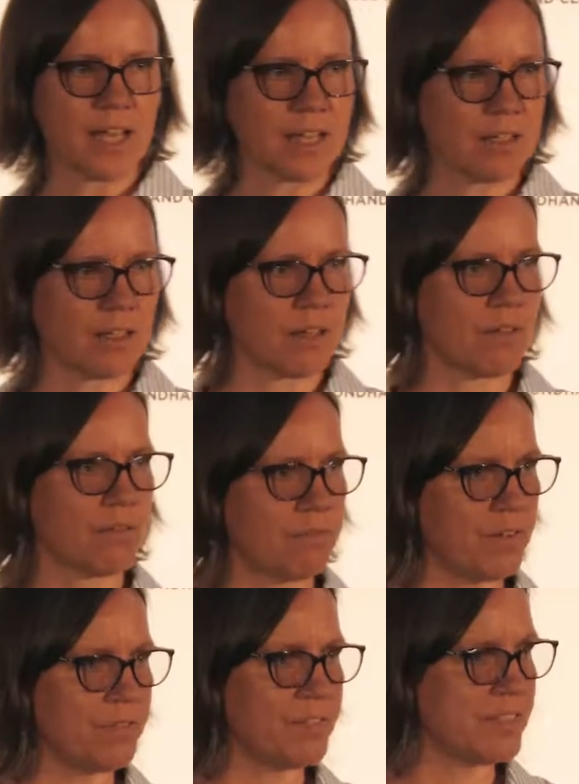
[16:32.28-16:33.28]
like
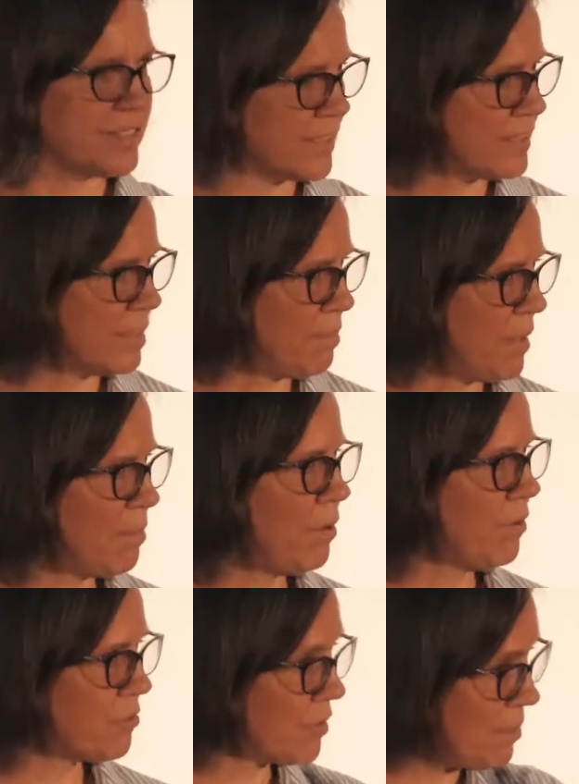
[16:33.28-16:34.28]
50, 60
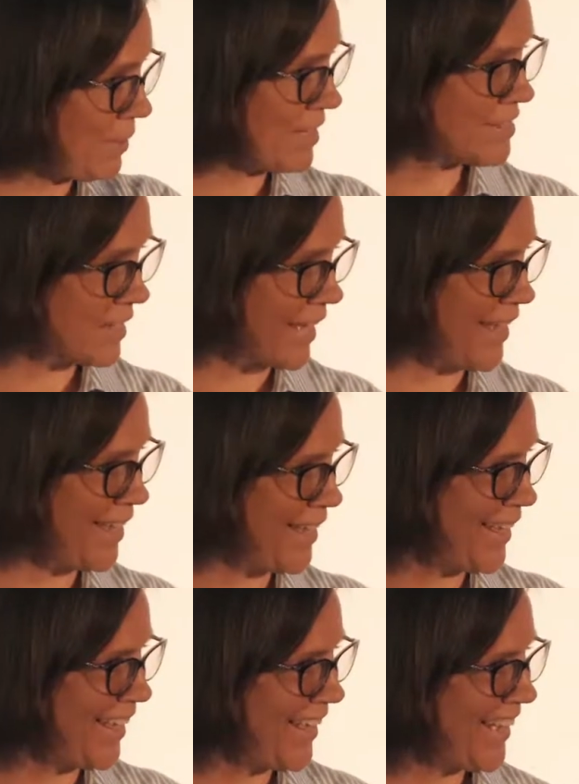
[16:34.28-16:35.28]
people, 3 meals a
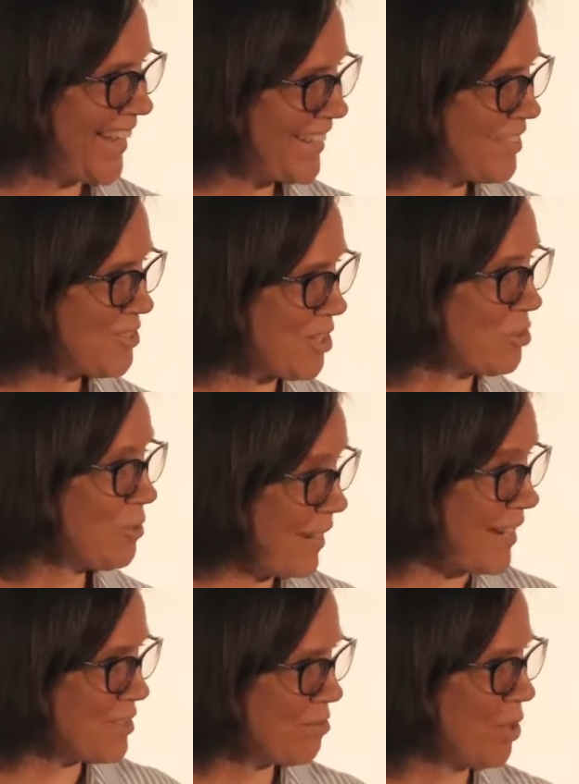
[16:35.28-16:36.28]
day. And then you start to
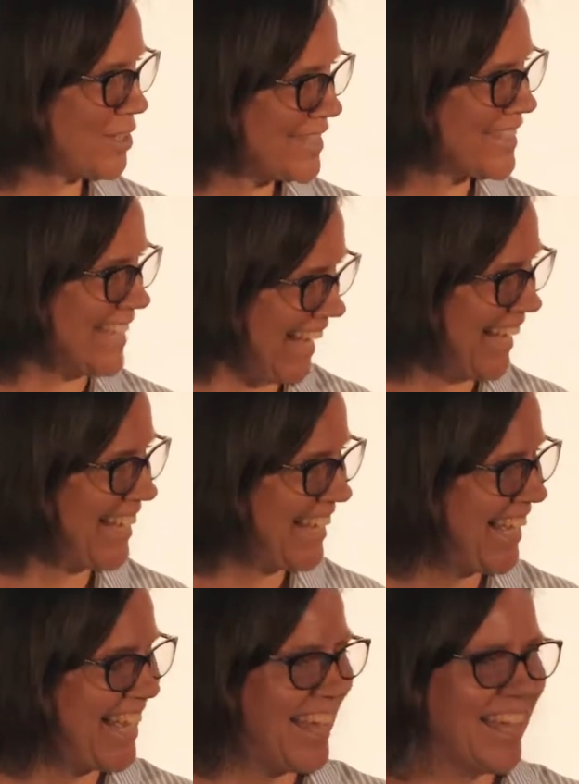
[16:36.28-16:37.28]
realize, what does it
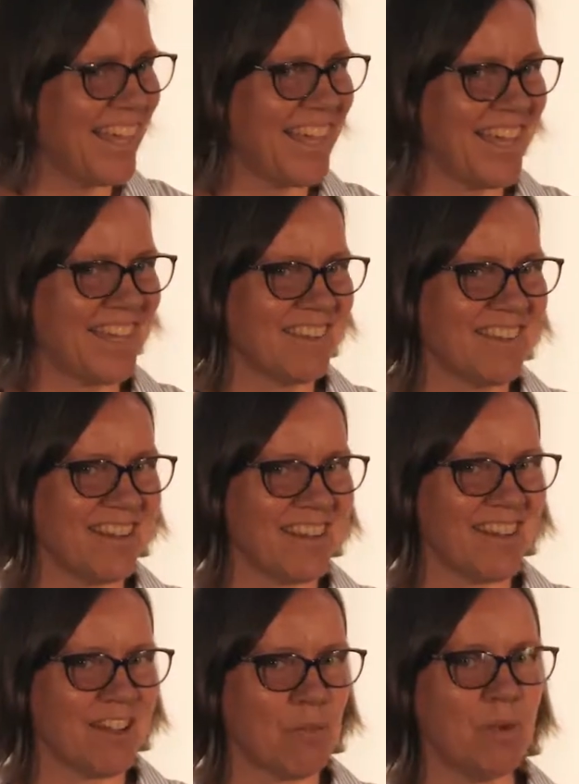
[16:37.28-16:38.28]
take? And
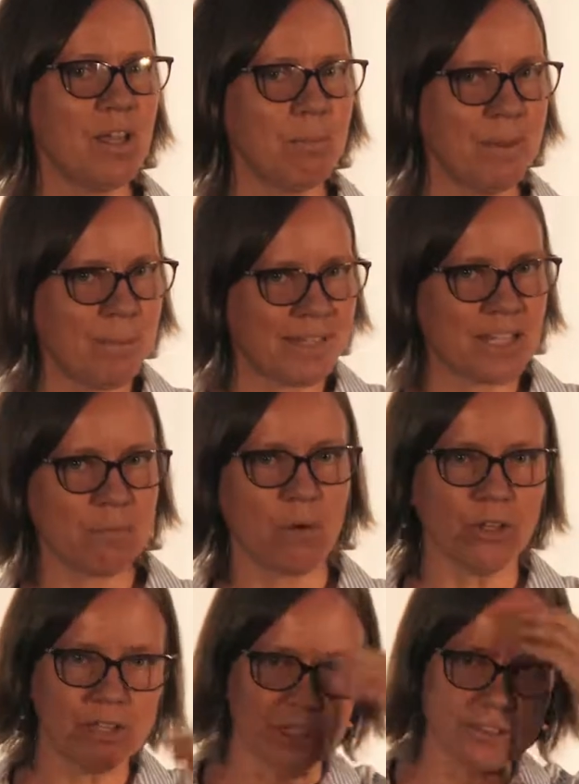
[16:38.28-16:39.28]
we are mimicking
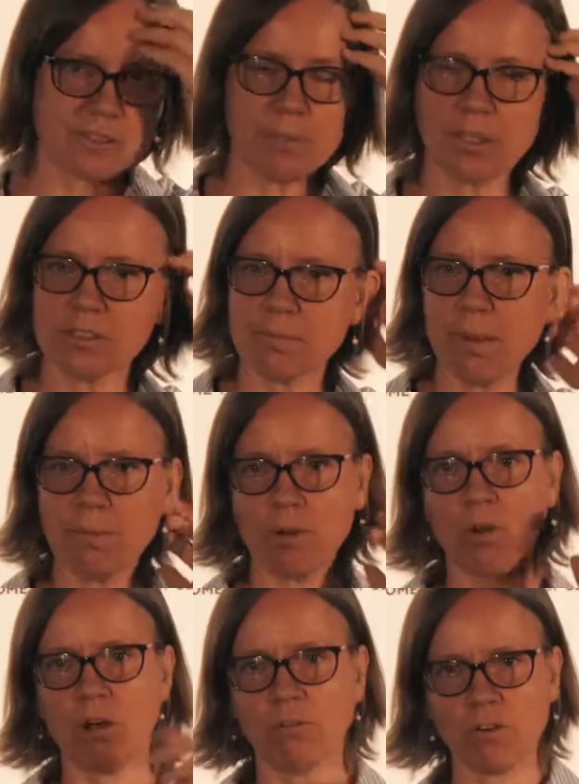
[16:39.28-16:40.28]
models, because people
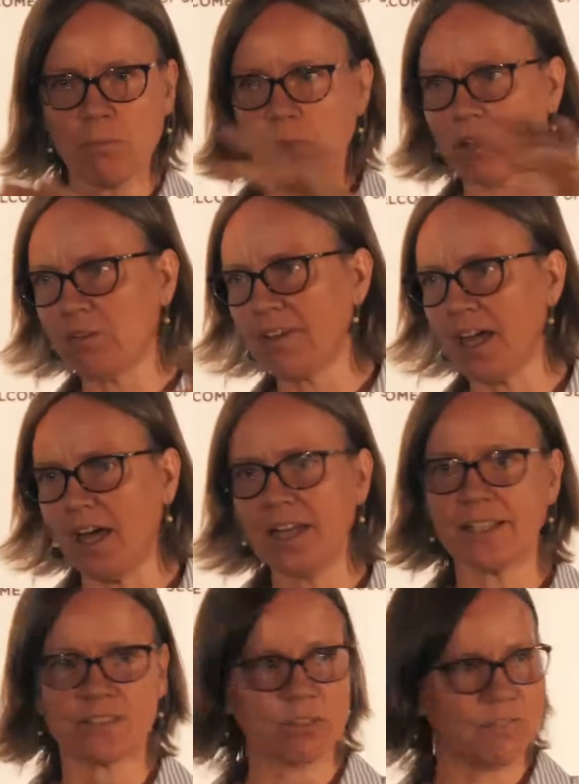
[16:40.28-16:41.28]
come from all over the
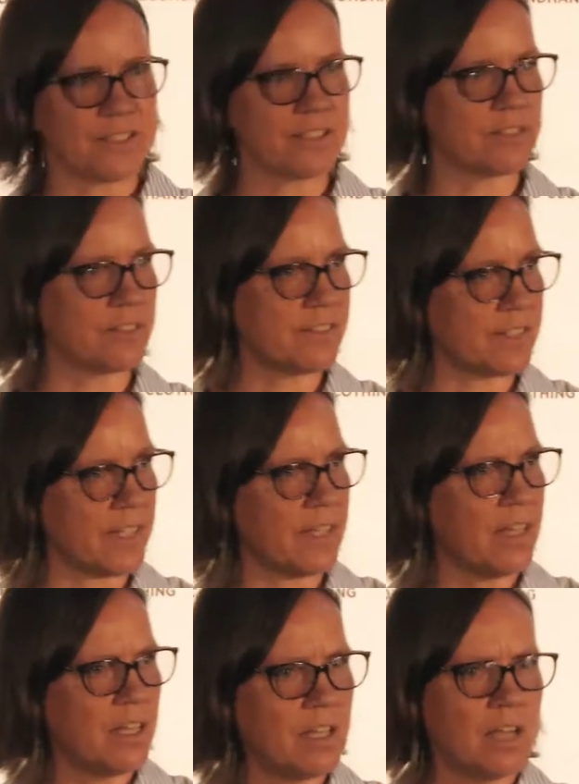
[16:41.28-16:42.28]
island to visit and see,
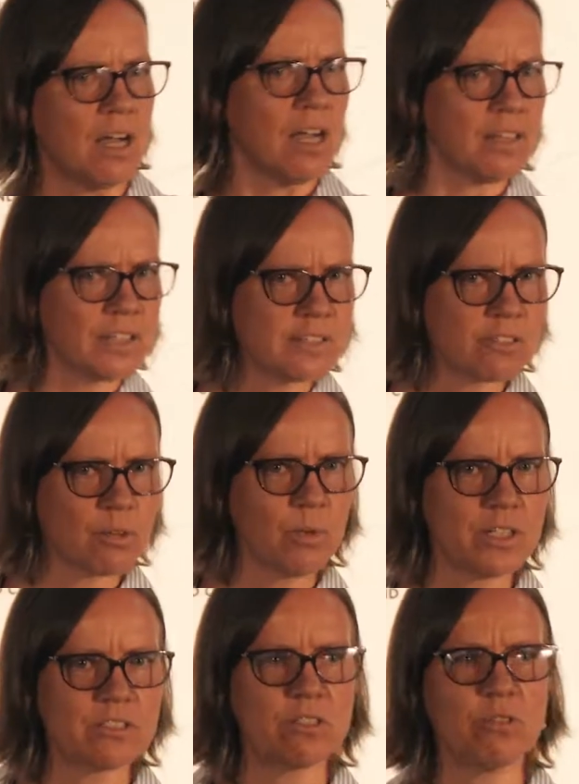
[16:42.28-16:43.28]
this is some
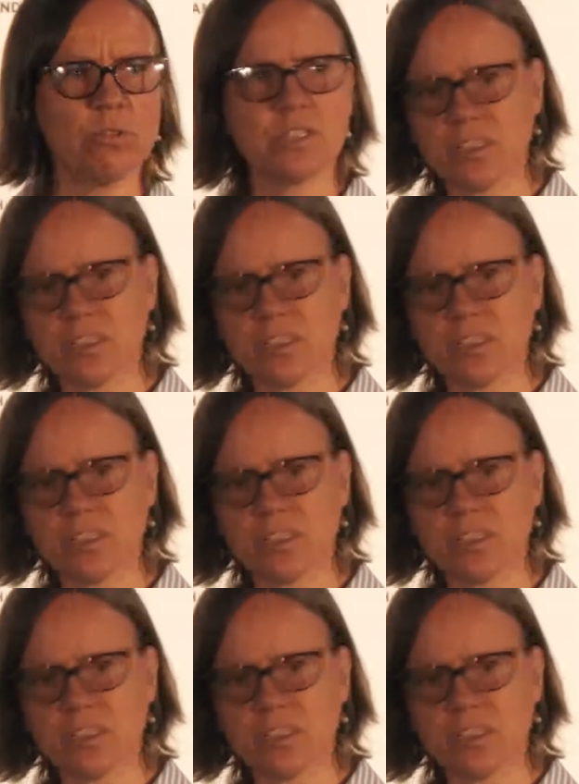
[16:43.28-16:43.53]
ways to do it,